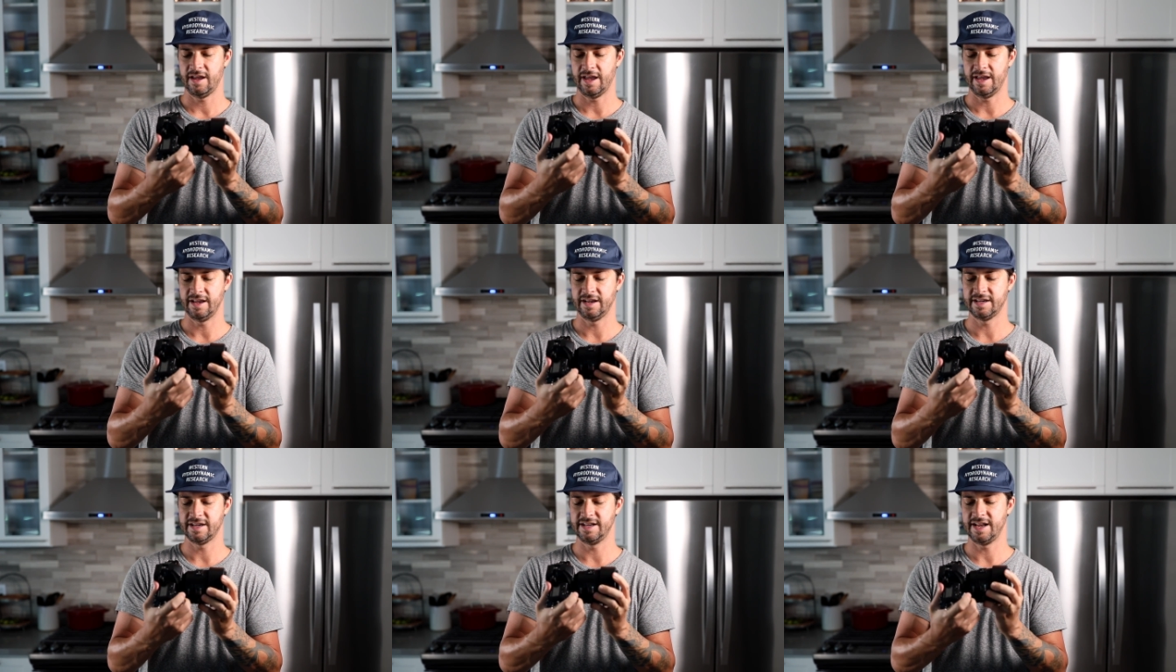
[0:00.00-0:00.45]

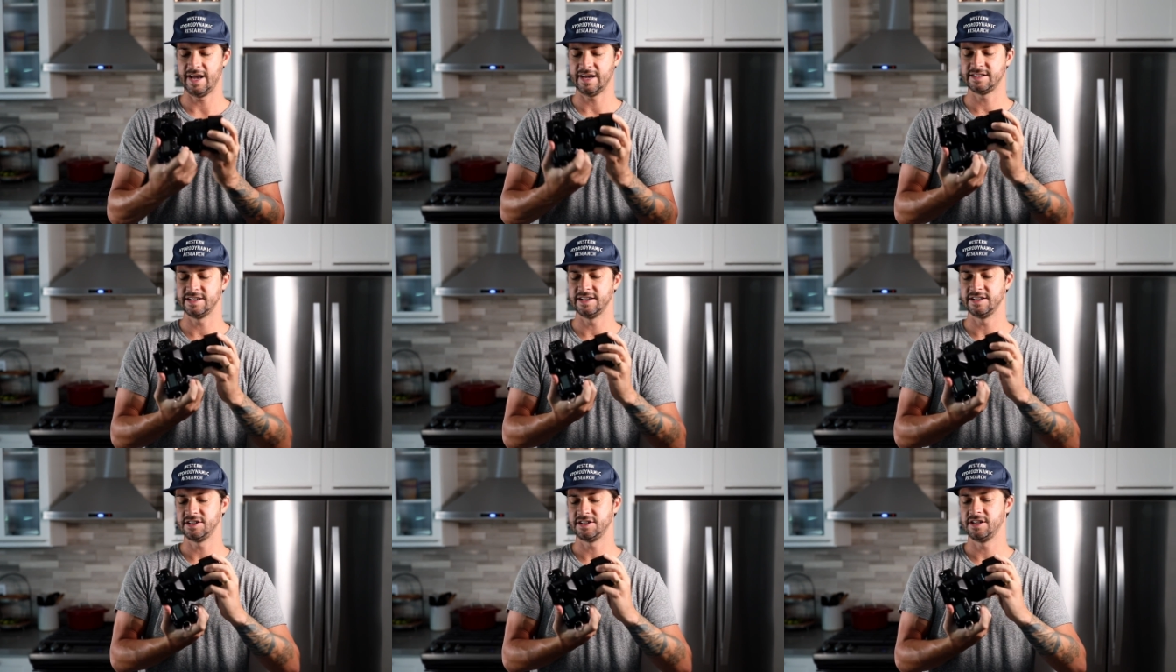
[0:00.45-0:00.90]
and
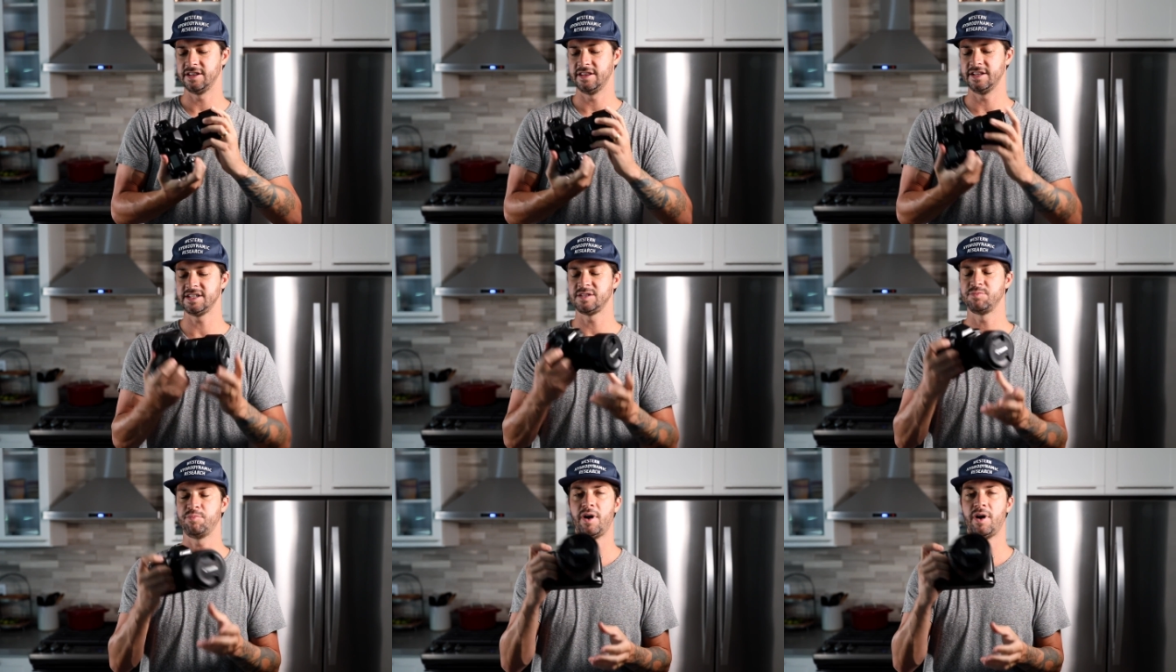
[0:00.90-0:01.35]
connect it to
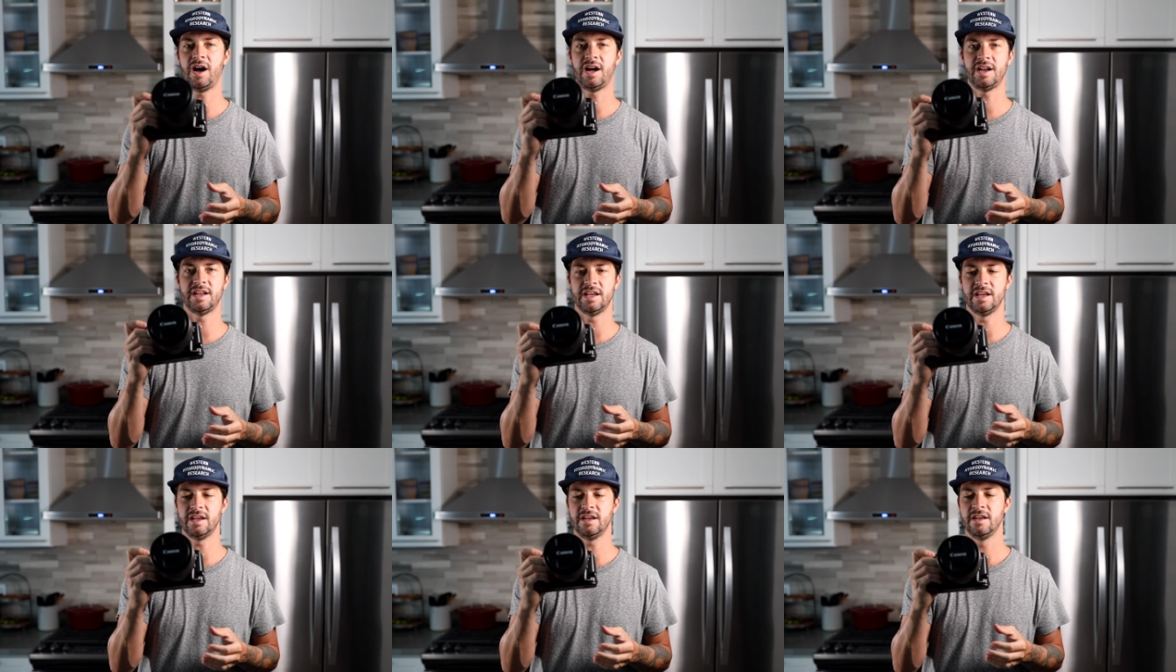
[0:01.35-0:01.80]
this
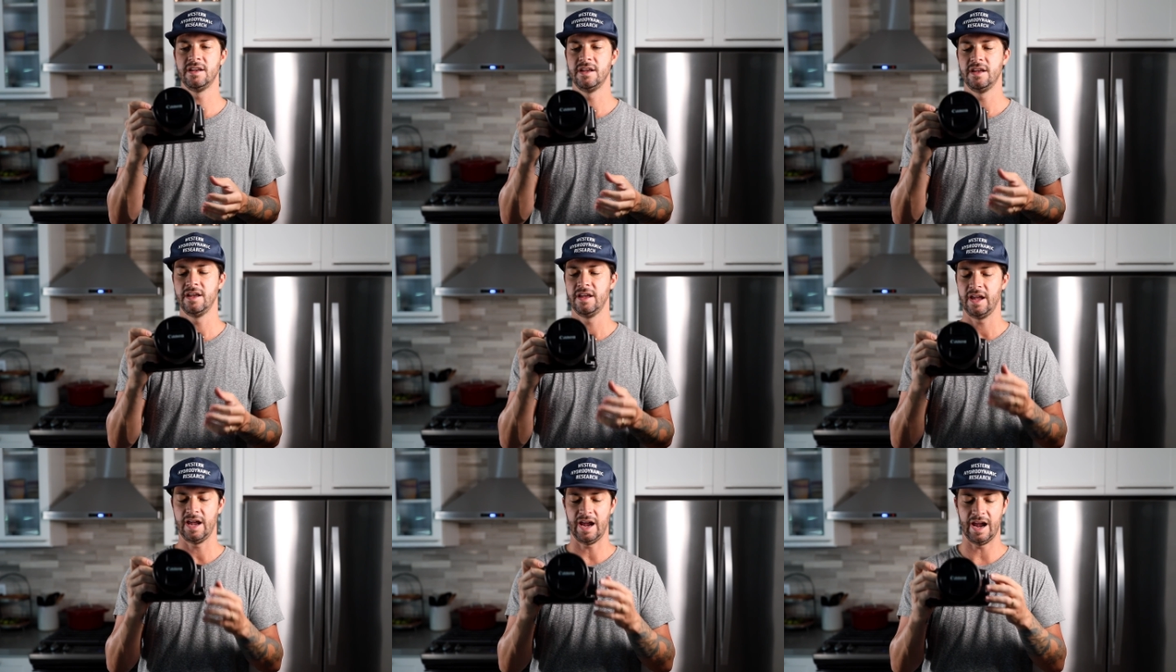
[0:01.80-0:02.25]
body,
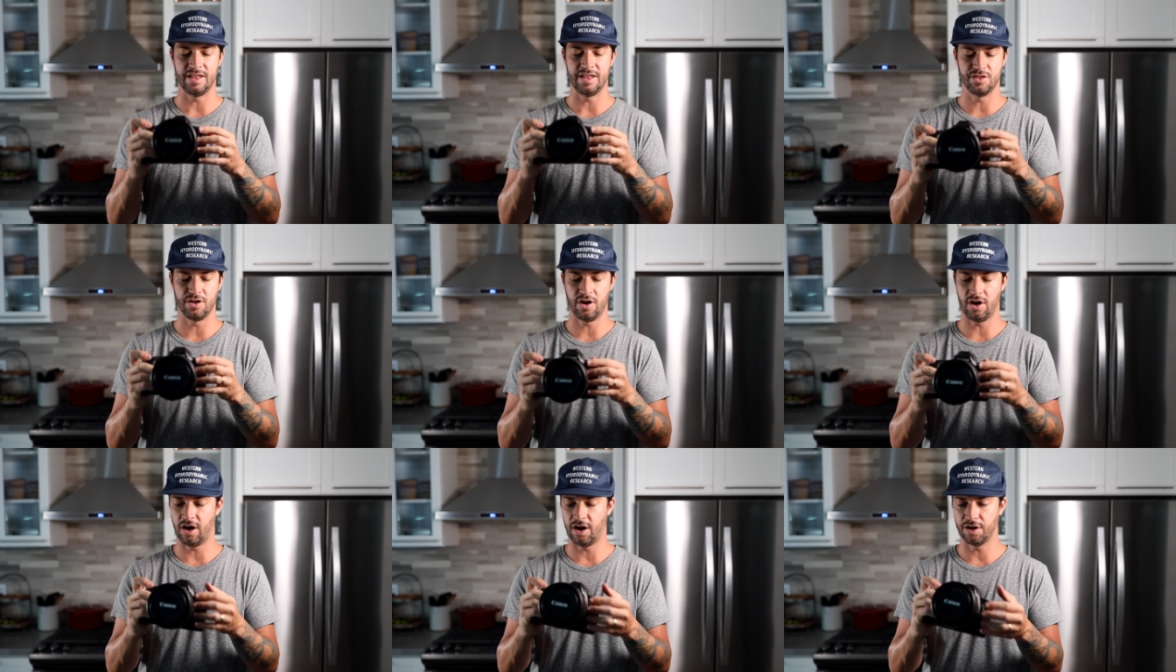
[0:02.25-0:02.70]

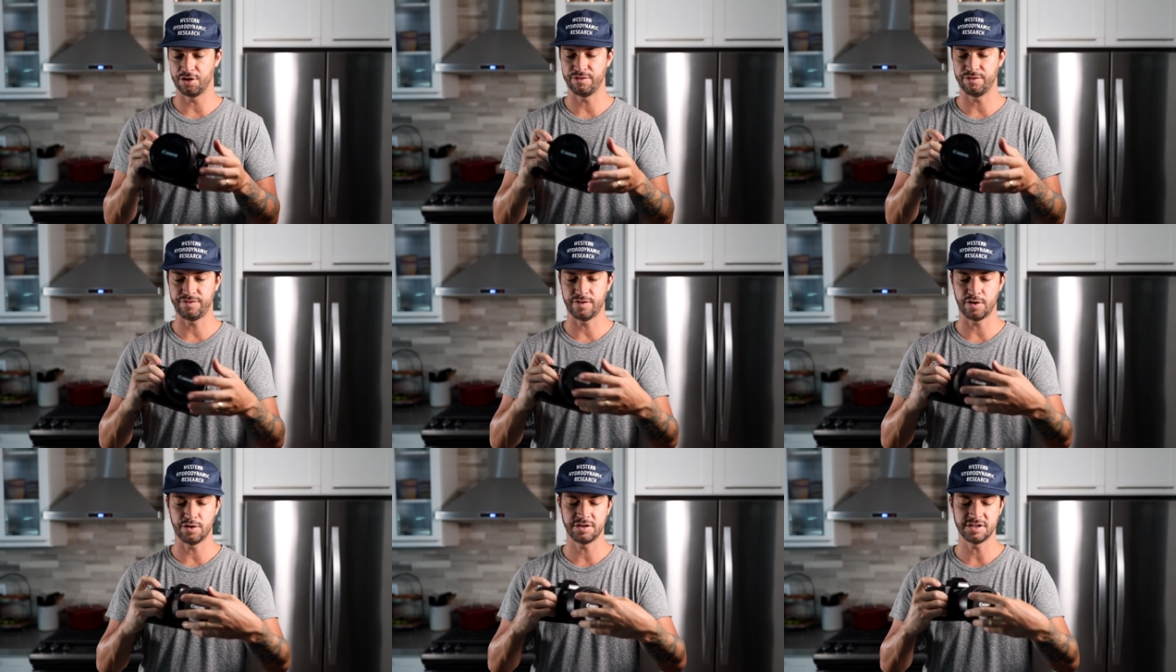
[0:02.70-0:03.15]
and the
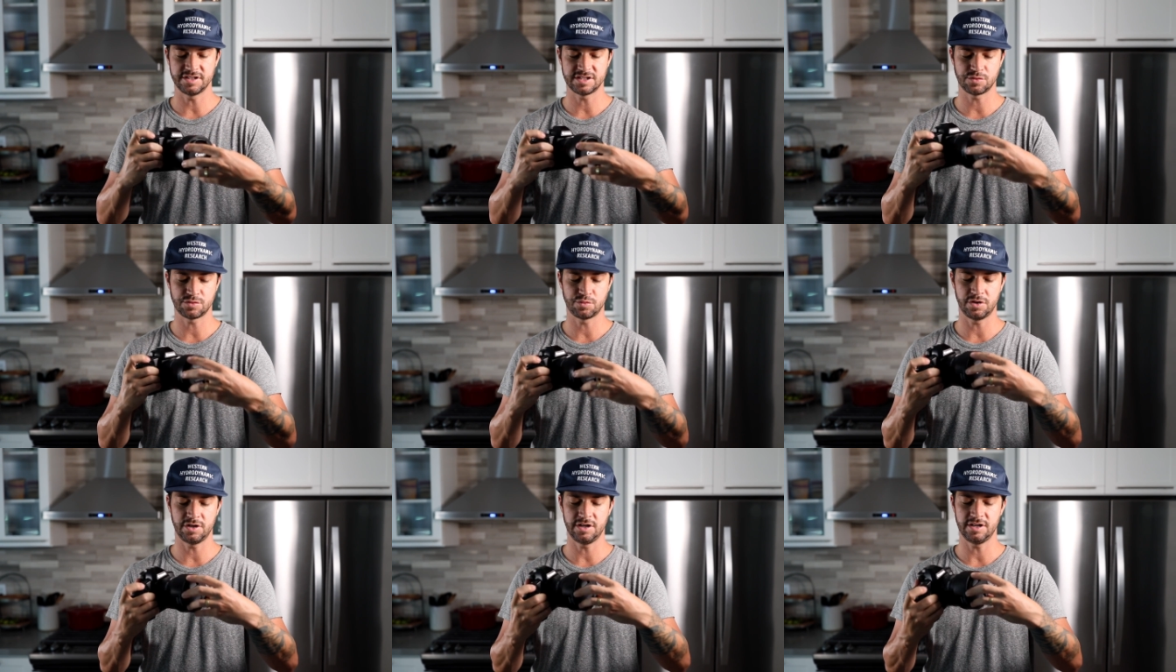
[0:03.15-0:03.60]

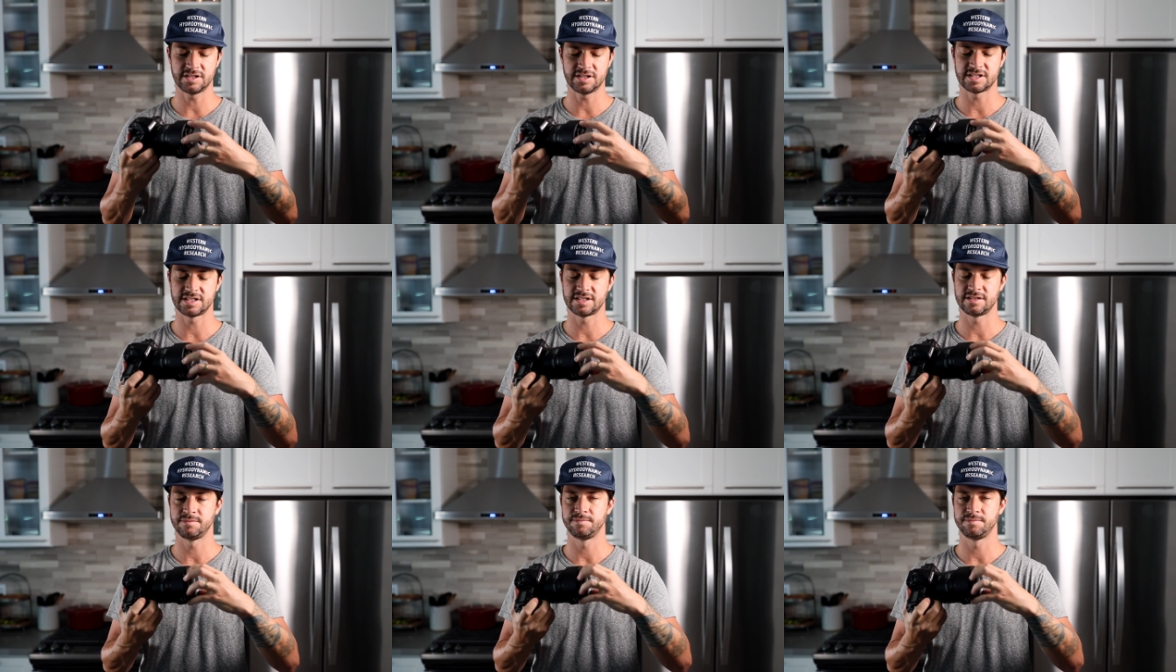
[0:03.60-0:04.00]
autofocus works.